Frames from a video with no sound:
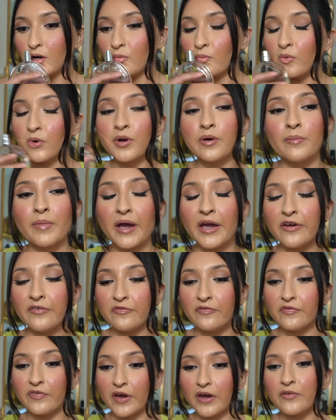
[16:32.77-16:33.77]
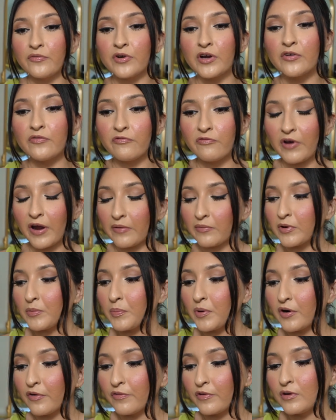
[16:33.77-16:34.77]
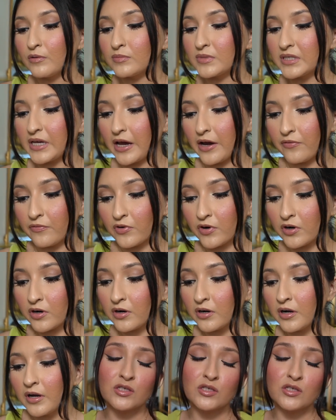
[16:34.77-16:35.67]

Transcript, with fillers: One of my favorite, favorite perfumes ever.